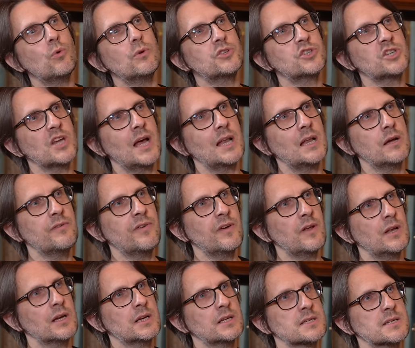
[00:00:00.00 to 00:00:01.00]
Shallow
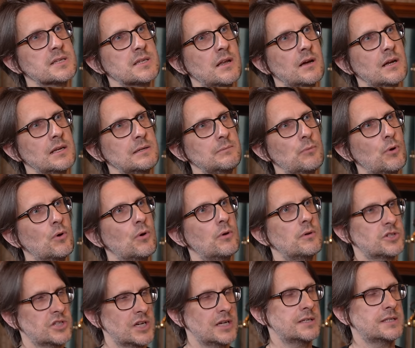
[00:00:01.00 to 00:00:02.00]
felt like a slightly more,
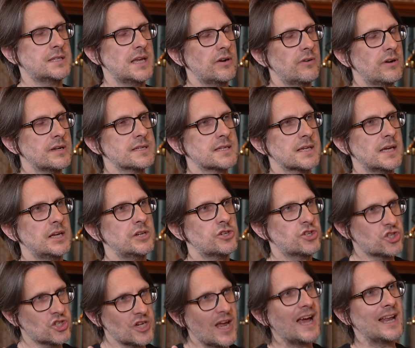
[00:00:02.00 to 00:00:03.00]
dare I say it,
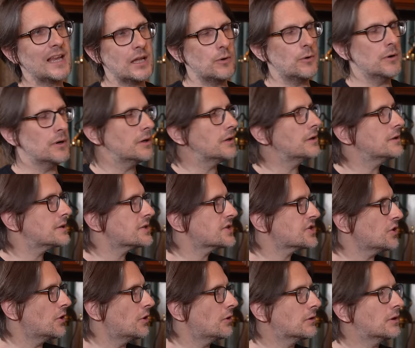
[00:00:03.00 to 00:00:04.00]
shallower
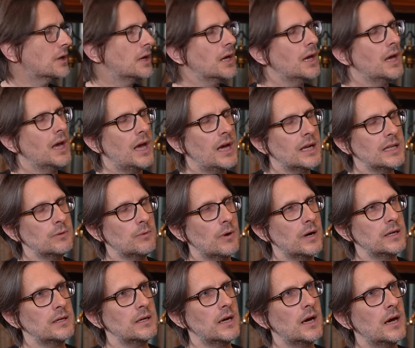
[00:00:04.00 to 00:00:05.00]
song.
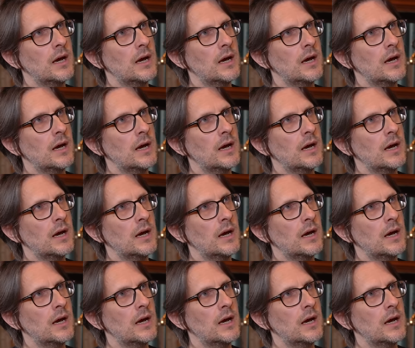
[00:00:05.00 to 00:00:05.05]
Anyway,